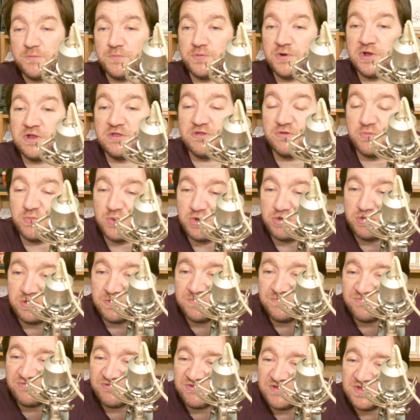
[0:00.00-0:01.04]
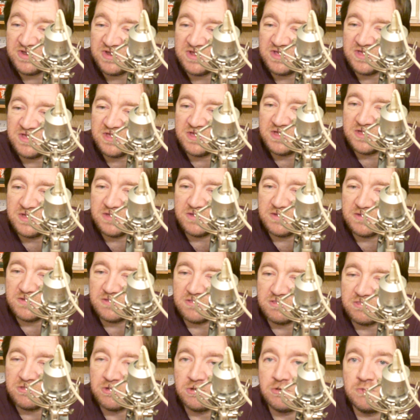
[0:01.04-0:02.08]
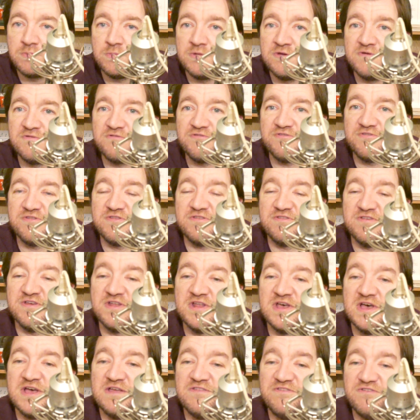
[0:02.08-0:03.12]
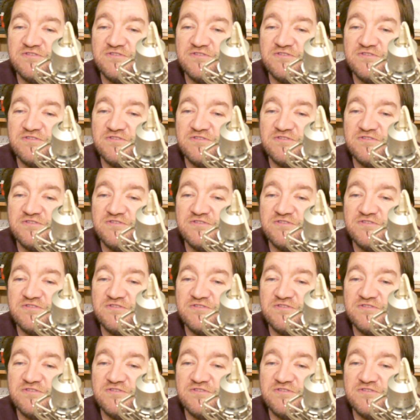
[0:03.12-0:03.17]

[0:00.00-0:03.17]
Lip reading: Brandon Williams and loan moves tonight.